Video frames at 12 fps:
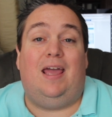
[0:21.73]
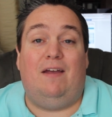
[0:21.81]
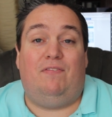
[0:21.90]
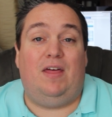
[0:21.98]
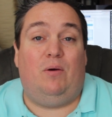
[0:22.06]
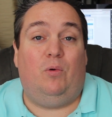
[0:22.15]

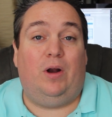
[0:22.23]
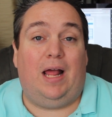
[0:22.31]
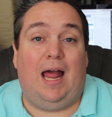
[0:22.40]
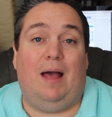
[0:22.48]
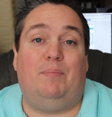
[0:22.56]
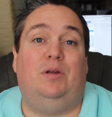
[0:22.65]
If that were to
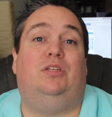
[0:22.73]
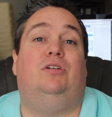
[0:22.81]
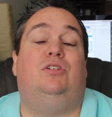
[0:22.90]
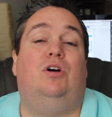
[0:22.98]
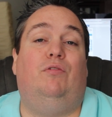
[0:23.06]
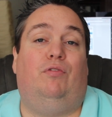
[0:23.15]
happen to
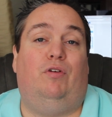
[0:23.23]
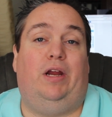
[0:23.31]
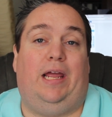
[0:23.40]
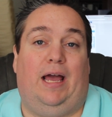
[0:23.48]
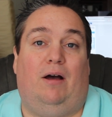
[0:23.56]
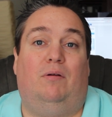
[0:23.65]
you, don't
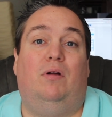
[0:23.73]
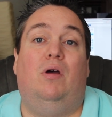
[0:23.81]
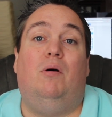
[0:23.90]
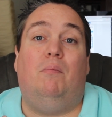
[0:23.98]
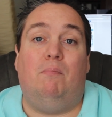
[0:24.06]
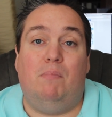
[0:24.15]
freak out.
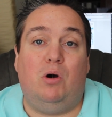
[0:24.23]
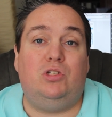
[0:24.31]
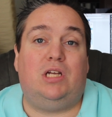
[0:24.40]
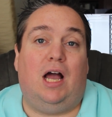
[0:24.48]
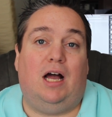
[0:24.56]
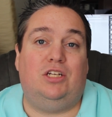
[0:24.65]

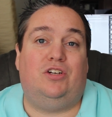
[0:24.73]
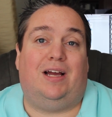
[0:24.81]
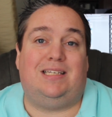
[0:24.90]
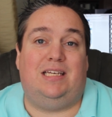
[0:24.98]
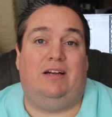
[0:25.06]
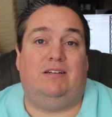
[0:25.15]
Most
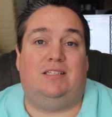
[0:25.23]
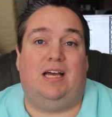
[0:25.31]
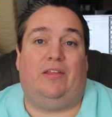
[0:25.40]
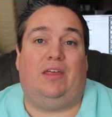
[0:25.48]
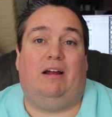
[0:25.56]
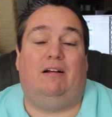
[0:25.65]
contracts here in
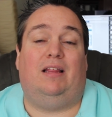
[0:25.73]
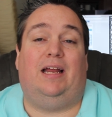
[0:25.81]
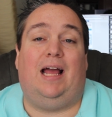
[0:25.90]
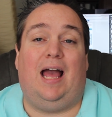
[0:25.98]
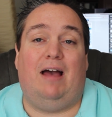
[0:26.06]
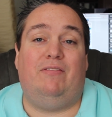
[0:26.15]
South
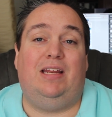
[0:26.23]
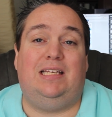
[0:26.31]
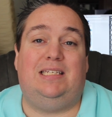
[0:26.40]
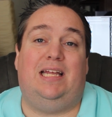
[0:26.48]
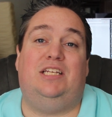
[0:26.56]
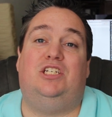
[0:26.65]
Carolina have an
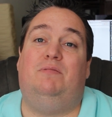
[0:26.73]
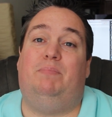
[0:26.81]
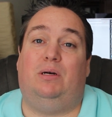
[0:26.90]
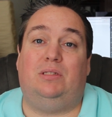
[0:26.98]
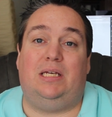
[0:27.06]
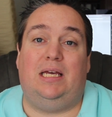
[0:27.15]
extension
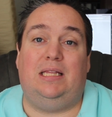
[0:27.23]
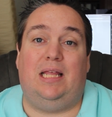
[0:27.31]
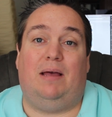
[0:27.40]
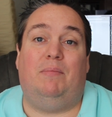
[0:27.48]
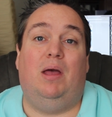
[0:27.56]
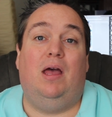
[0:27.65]
built in
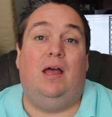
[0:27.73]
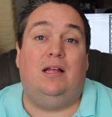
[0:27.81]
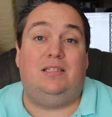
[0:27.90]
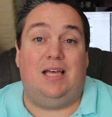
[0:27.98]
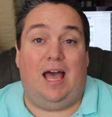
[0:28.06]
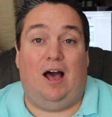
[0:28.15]
them
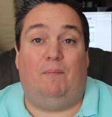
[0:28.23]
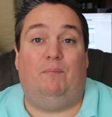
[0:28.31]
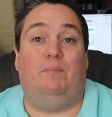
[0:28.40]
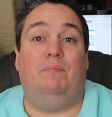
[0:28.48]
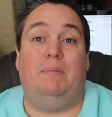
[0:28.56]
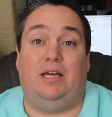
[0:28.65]
to help
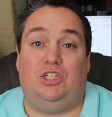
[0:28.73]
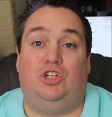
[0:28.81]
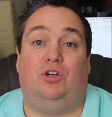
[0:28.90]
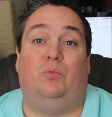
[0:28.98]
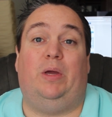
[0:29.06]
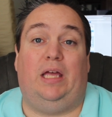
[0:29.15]
make
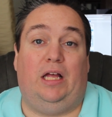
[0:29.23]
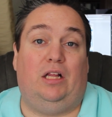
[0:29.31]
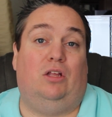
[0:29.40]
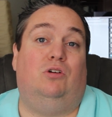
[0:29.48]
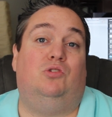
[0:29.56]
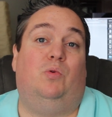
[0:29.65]
sure we can
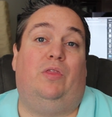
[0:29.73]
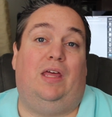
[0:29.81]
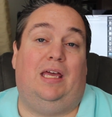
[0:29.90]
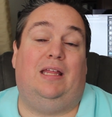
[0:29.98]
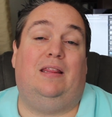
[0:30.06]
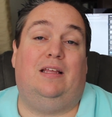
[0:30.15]
close
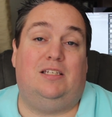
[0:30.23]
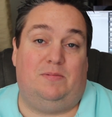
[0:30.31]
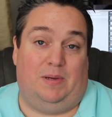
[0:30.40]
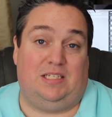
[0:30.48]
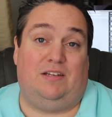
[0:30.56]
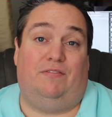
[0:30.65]
within the
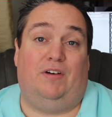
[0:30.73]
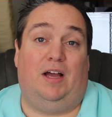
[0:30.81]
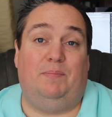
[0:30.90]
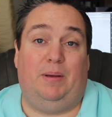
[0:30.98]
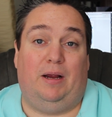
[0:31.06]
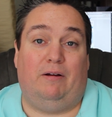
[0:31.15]

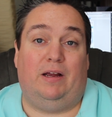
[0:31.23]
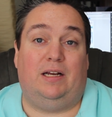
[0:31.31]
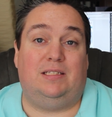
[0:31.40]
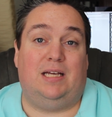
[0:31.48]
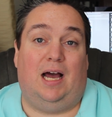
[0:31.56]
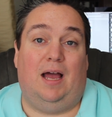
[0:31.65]
specified
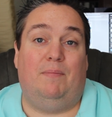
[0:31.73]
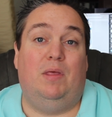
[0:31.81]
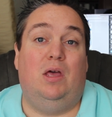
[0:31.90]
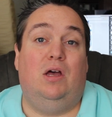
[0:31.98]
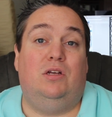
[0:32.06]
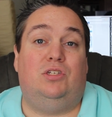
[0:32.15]
period of
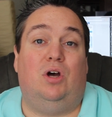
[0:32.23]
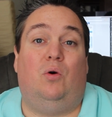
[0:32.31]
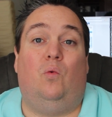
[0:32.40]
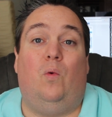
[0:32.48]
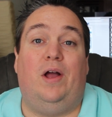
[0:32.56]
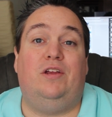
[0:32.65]
time.
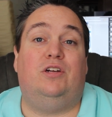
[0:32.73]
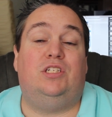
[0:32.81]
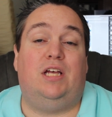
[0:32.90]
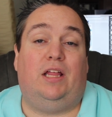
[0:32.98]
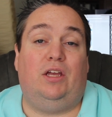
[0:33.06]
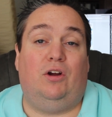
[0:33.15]
So when you're
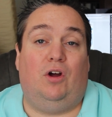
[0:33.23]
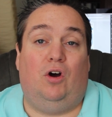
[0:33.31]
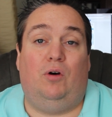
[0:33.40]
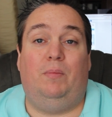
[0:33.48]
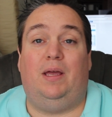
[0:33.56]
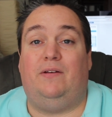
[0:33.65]
selling your
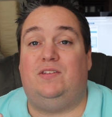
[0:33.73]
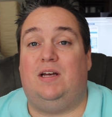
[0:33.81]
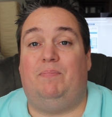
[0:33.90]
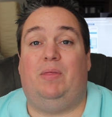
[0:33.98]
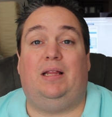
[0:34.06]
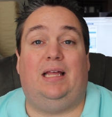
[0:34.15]
home, if
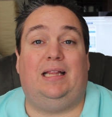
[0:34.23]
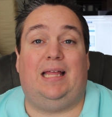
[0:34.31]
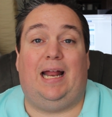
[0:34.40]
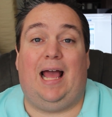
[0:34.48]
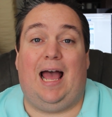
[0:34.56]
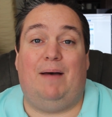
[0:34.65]
something like
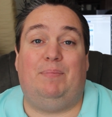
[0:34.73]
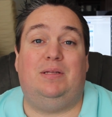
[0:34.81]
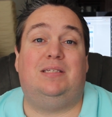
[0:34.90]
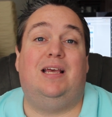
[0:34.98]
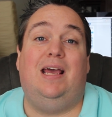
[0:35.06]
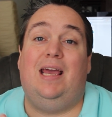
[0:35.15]
that
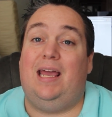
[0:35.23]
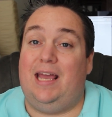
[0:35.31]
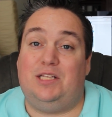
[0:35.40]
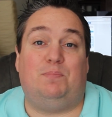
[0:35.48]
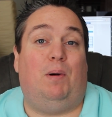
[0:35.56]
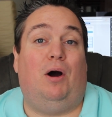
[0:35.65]
happens,
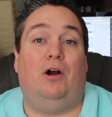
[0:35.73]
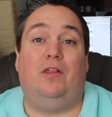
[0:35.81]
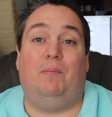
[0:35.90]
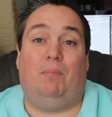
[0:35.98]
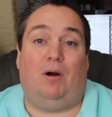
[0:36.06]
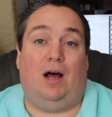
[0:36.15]
it's part
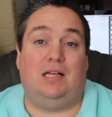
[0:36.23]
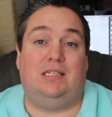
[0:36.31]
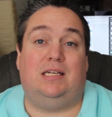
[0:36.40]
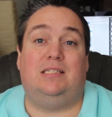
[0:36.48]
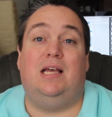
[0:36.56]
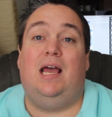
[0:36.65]
of the
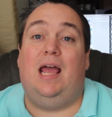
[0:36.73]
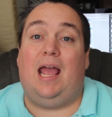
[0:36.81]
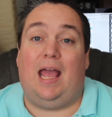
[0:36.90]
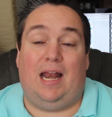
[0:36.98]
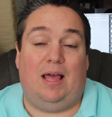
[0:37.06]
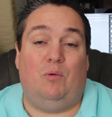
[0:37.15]
process
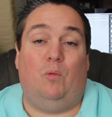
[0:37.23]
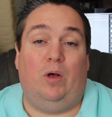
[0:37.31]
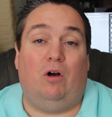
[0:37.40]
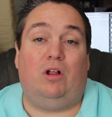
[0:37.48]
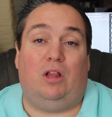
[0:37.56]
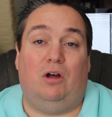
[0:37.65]
and it
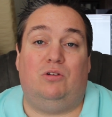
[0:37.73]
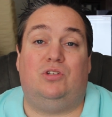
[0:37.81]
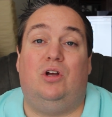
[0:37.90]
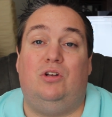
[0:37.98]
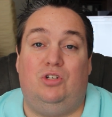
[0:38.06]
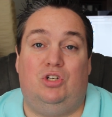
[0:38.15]
will
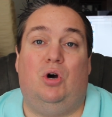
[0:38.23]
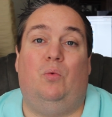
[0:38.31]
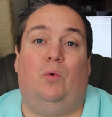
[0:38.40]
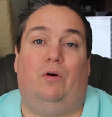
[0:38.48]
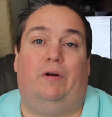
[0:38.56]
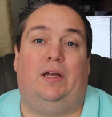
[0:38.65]
close,
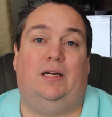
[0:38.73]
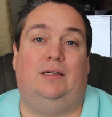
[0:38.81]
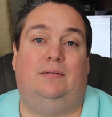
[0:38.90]
don't worry.